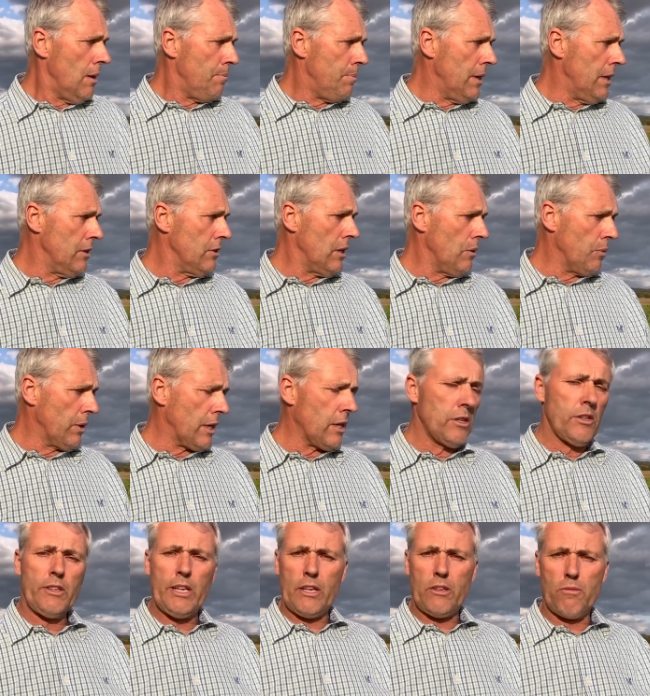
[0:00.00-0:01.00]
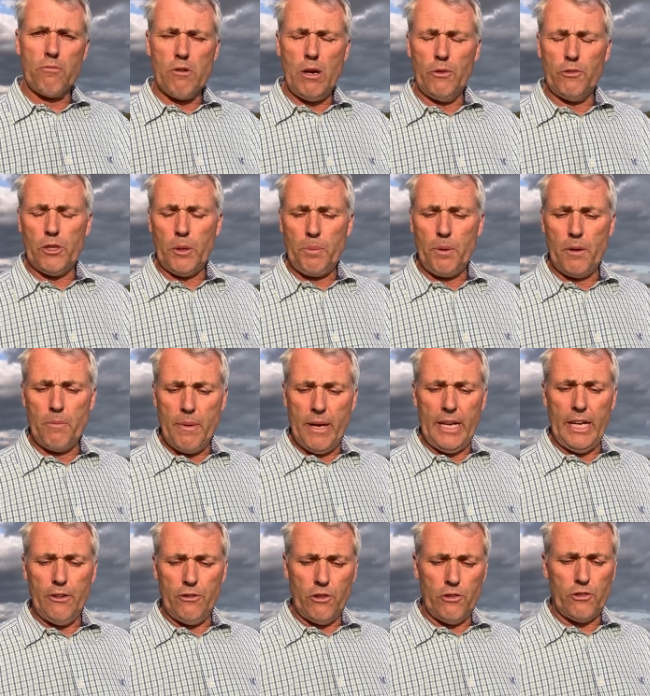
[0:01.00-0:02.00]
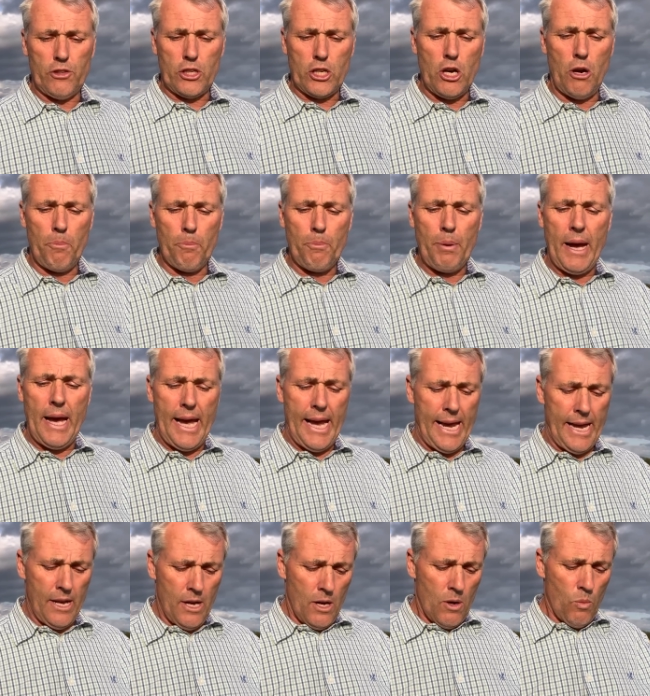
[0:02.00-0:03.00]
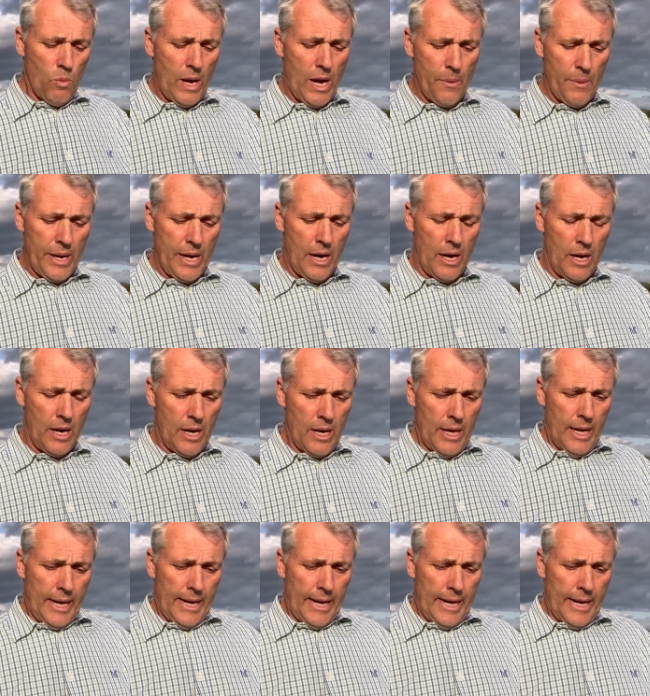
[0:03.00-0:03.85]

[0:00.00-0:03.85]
But we're going to dig some roots up in a minute just to compare where we are.